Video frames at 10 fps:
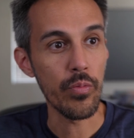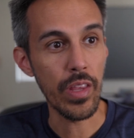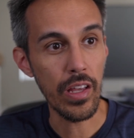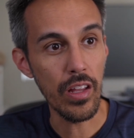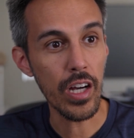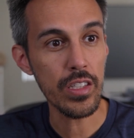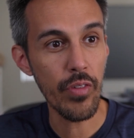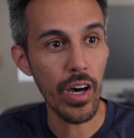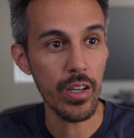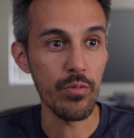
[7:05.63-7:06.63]
They unlock the
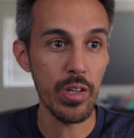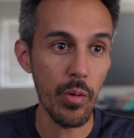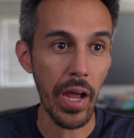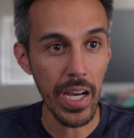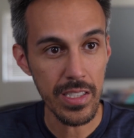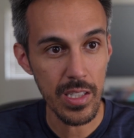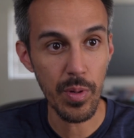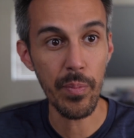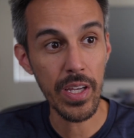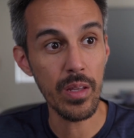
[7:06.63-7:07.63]
value of real assets by
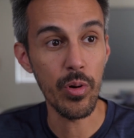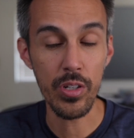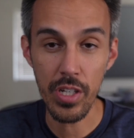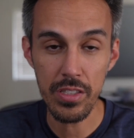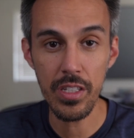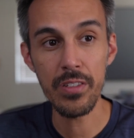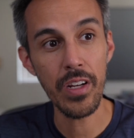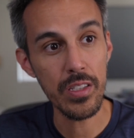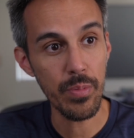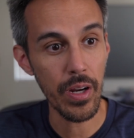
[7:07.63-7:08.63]
making them more trusted,
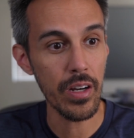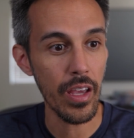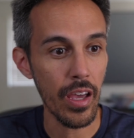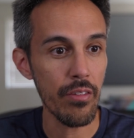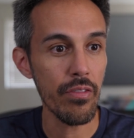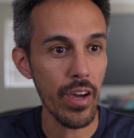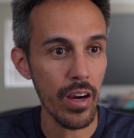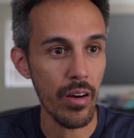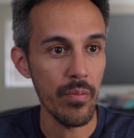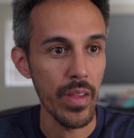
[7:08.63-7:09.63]
transparent, and
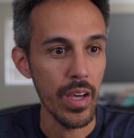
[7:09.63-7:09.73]
fair.